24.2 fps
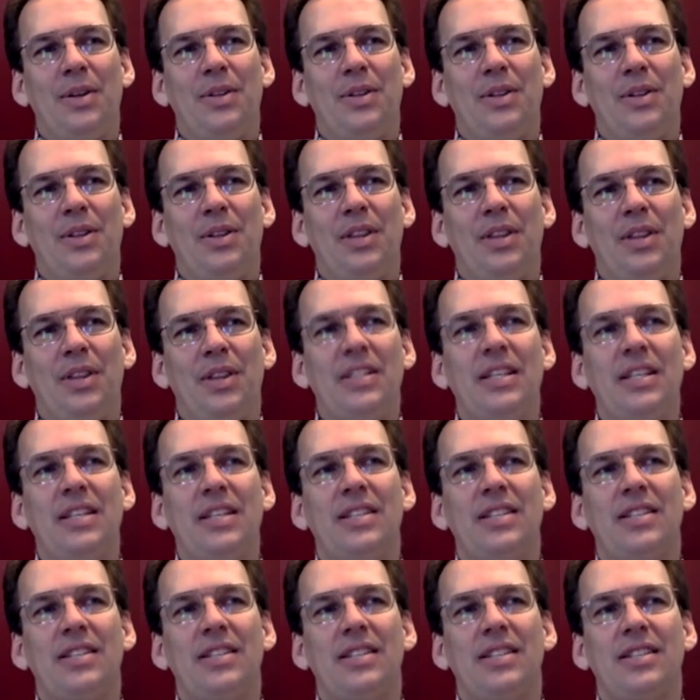this
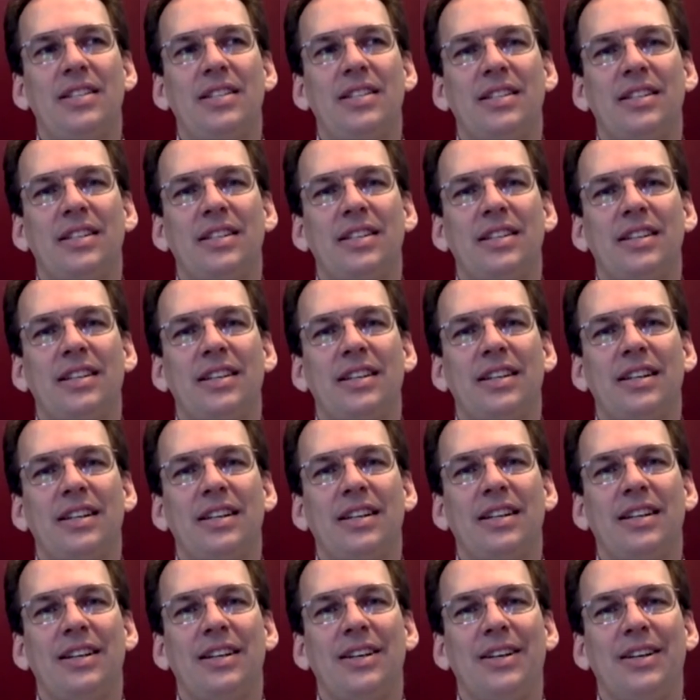is
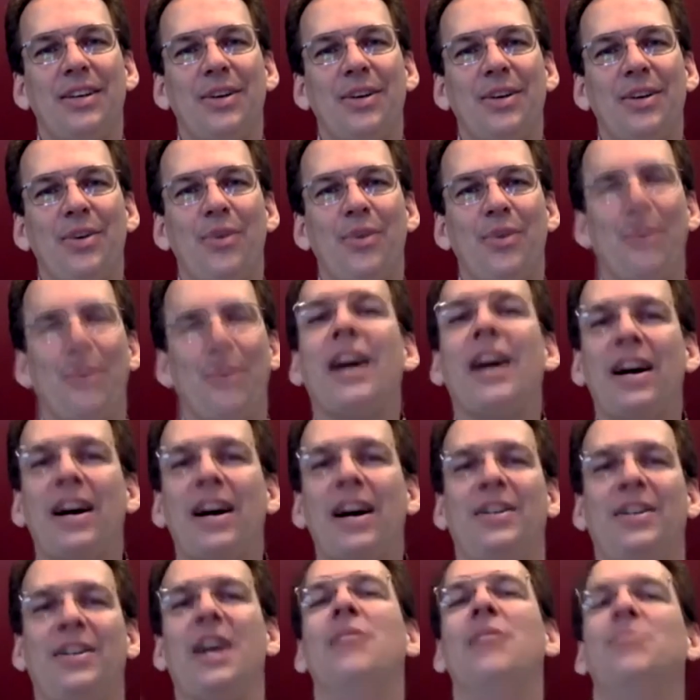what
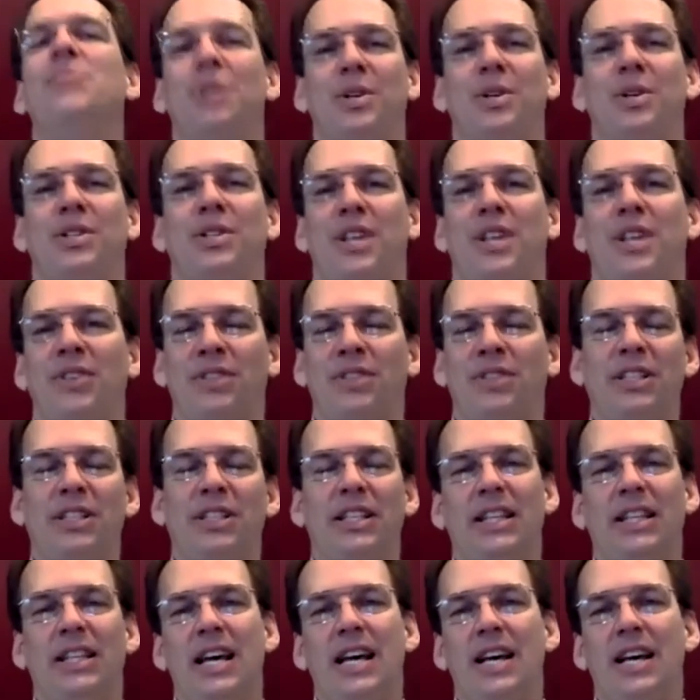I've come to as I've looked
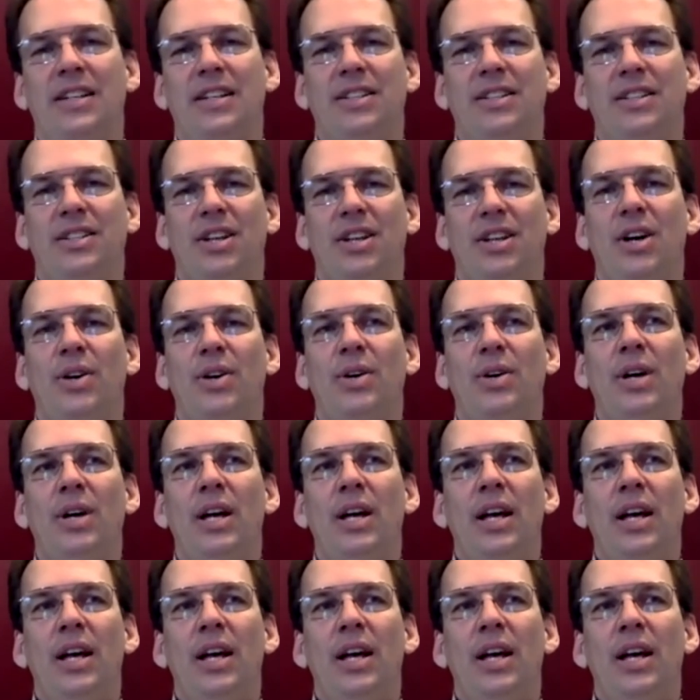at that. So